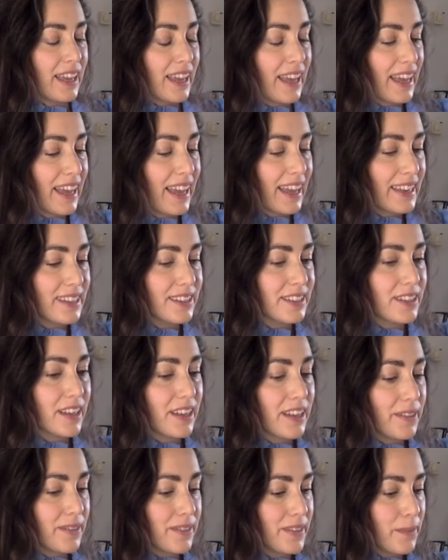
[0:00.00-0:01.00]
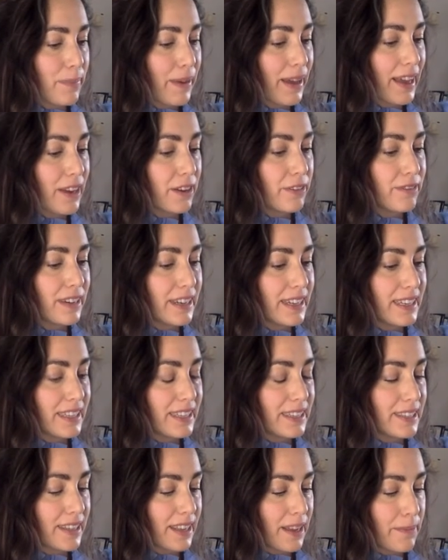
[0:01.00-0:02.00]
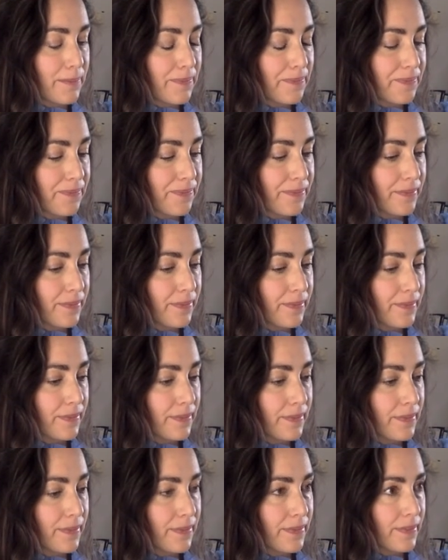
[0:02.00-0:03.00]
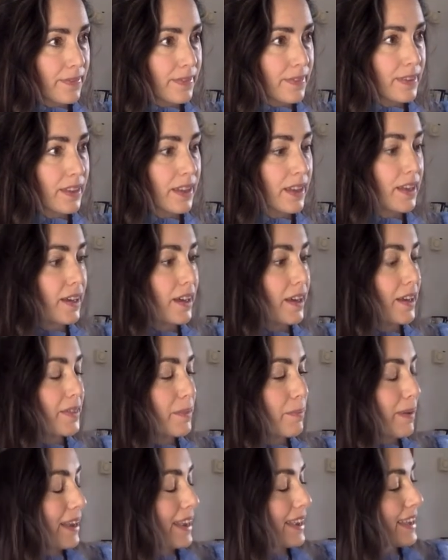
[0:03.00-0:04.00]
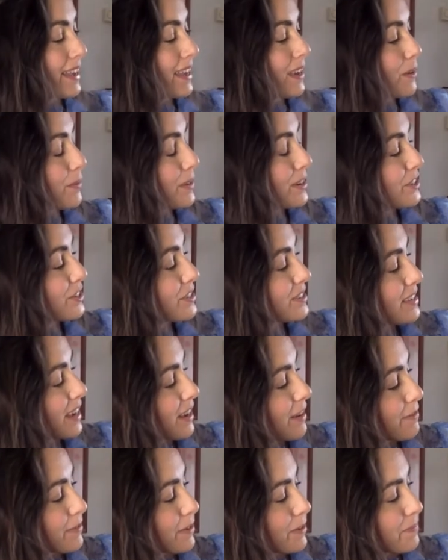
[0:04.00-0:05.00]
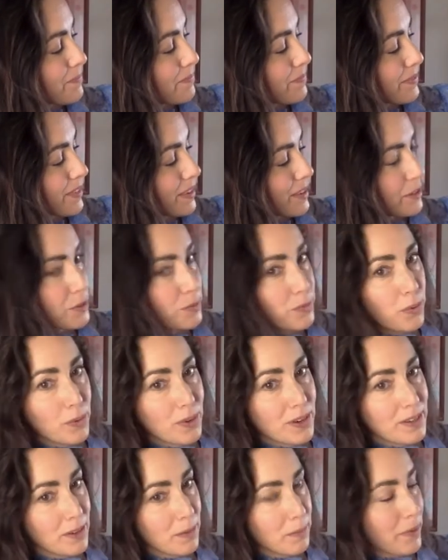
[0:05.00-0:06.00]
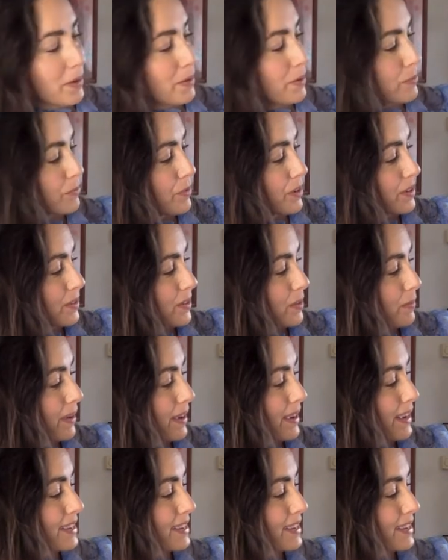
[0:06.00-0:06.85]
And the back reads, the back here, we just have a small little poem written on the back.